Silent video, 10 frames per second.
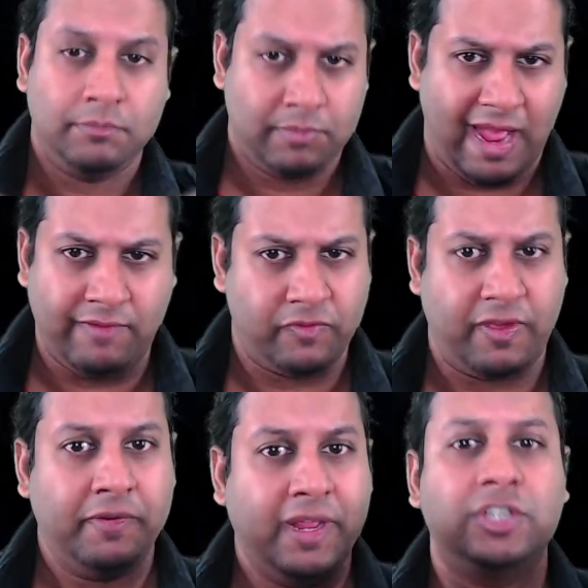have your
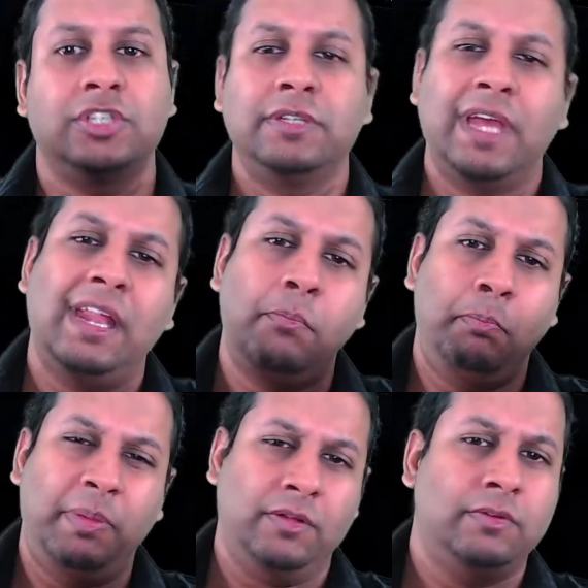foundation, and
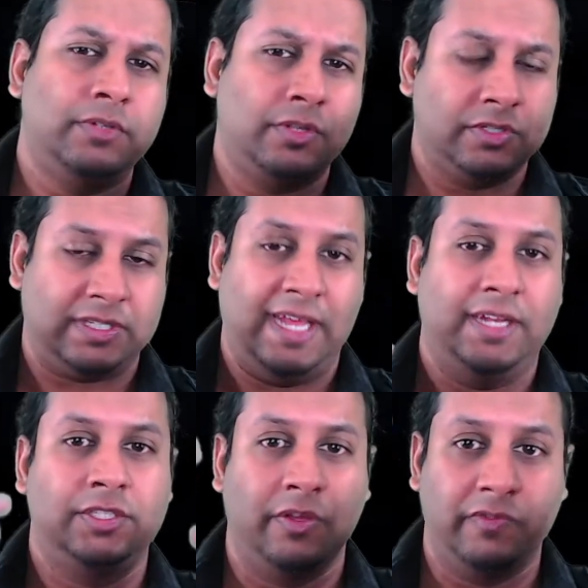build those
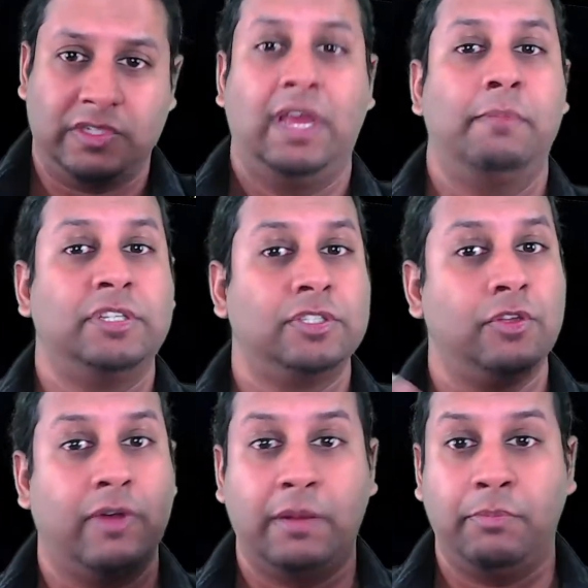standards over time until
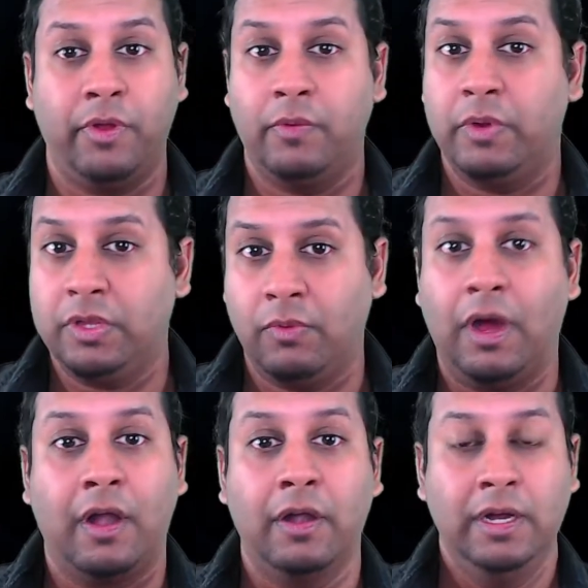you're at a point where
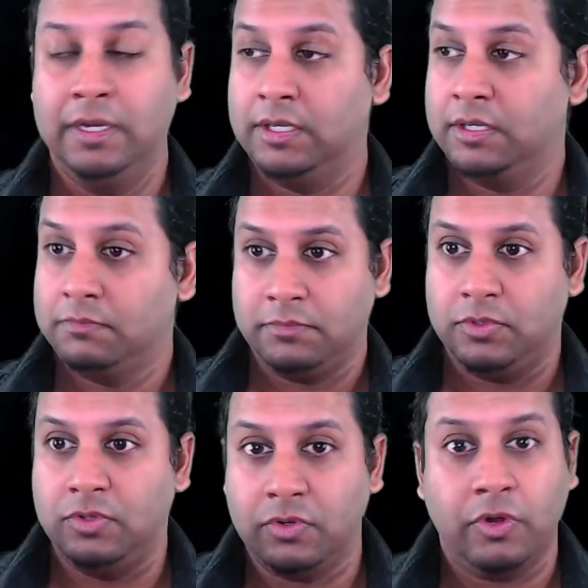
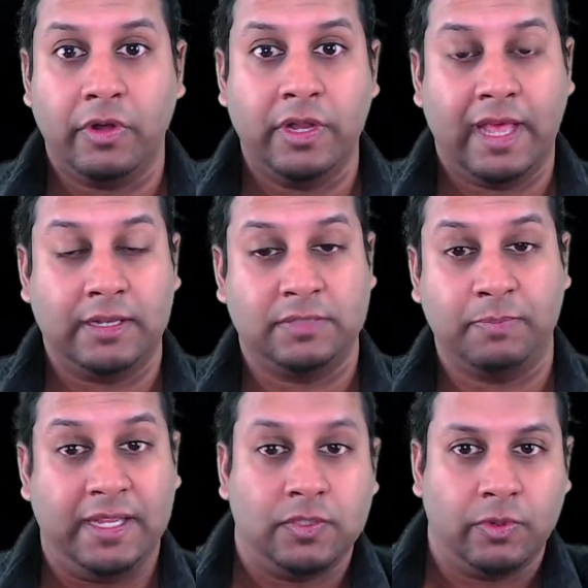you're in that
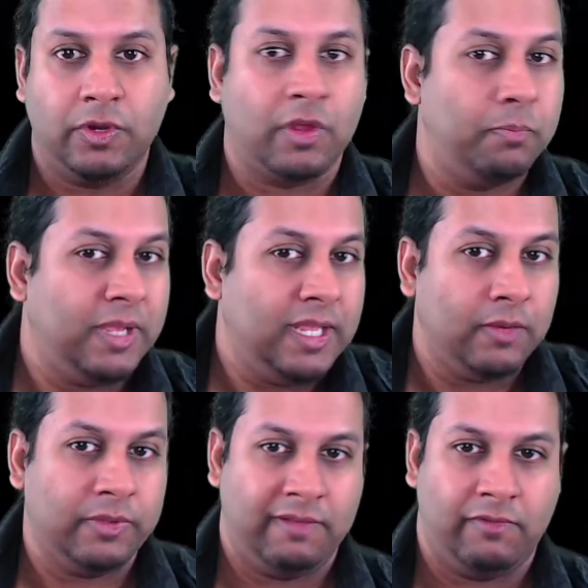space where you're competing
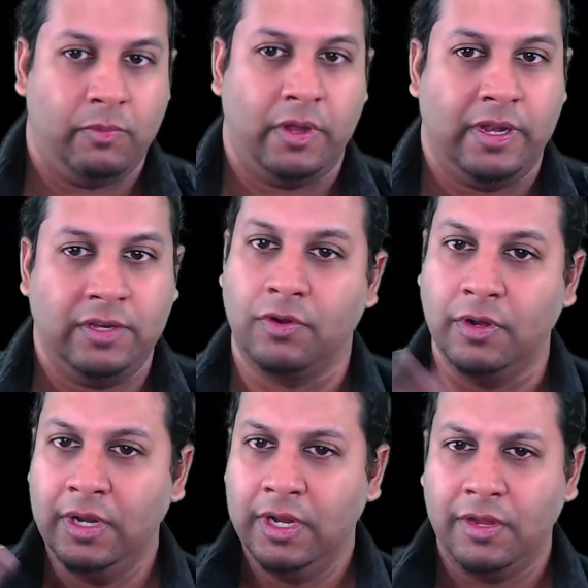with everyone and
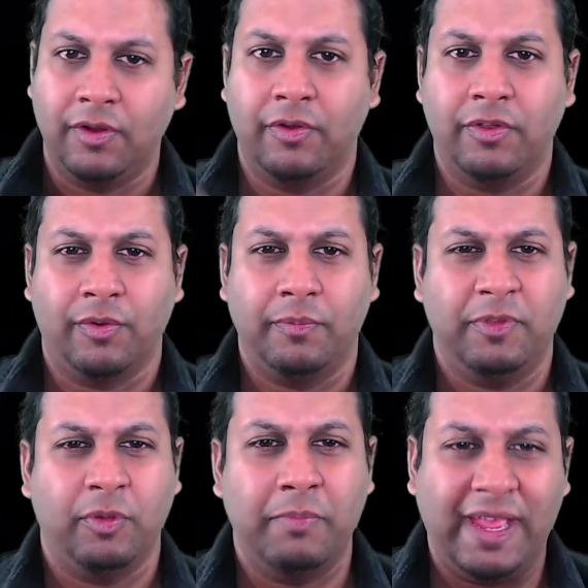
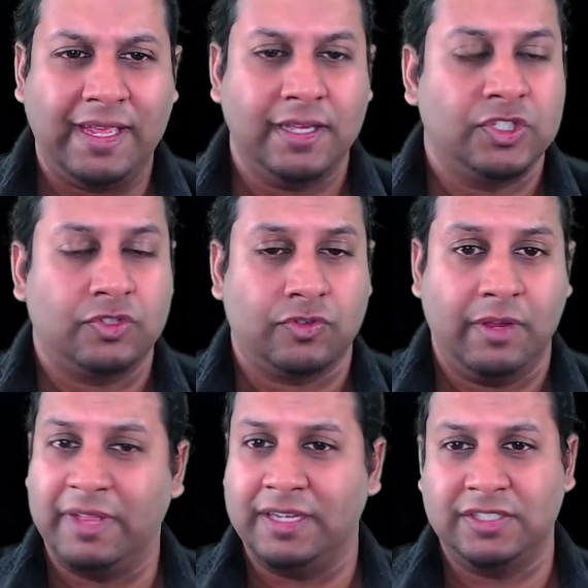you're making a
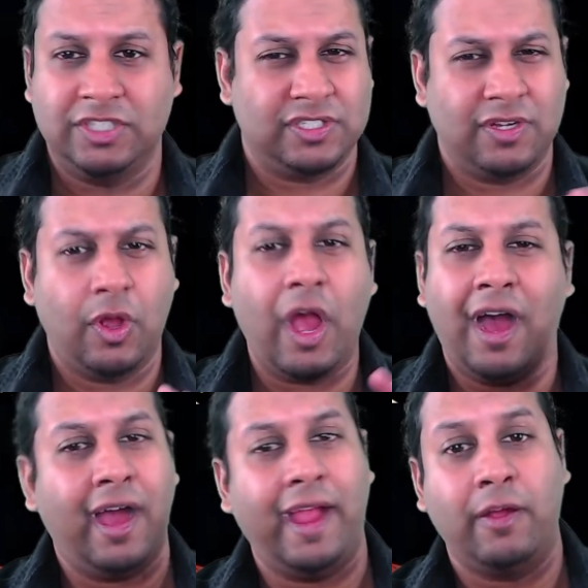stream that is just
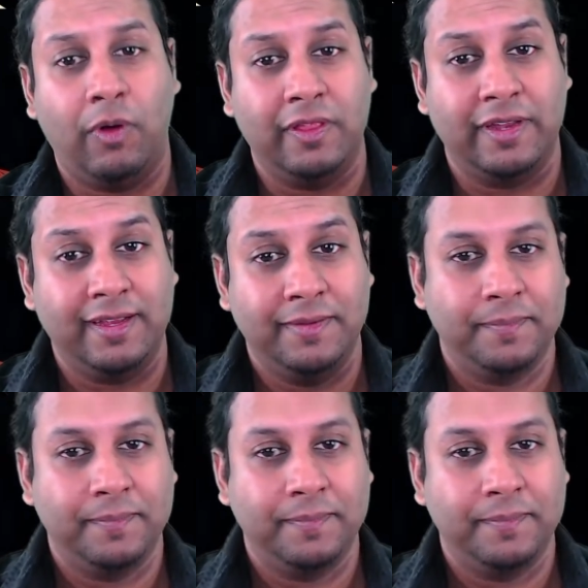high quality.